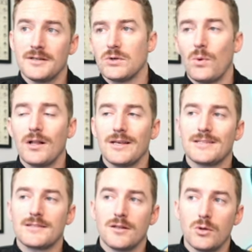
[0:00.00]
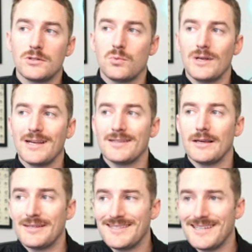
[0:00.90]
So while his slow swing
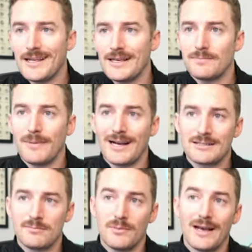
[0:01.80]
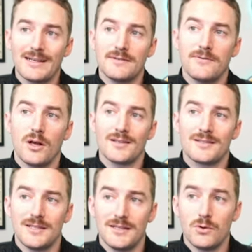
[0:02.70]
limited his maximum exit
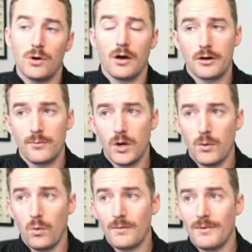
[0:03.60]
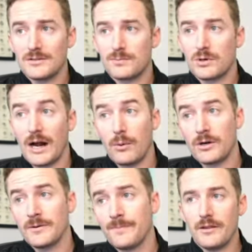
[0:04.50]
velocity to 100.1 miles per
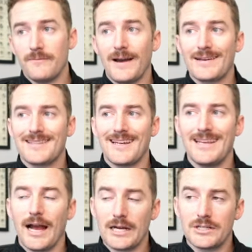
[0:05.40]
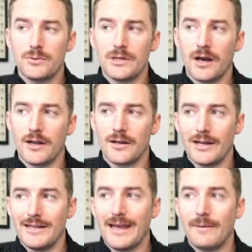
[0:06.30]
hour, the fact that he actually got
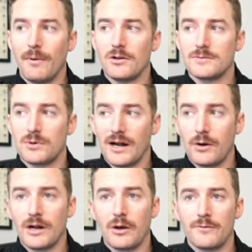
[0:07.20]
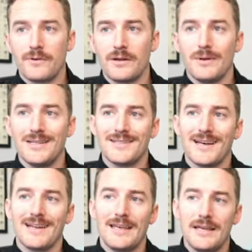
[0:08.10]
98 miles per hour out of it means
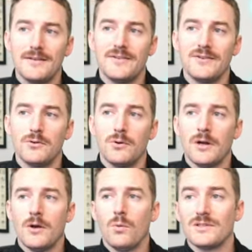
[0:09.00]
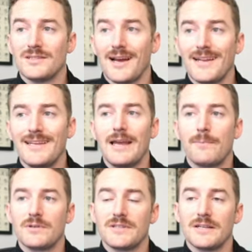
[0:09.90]
that he too was
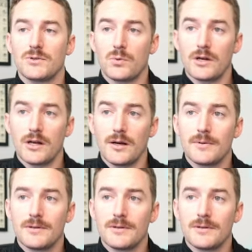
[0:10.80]
98% squared up.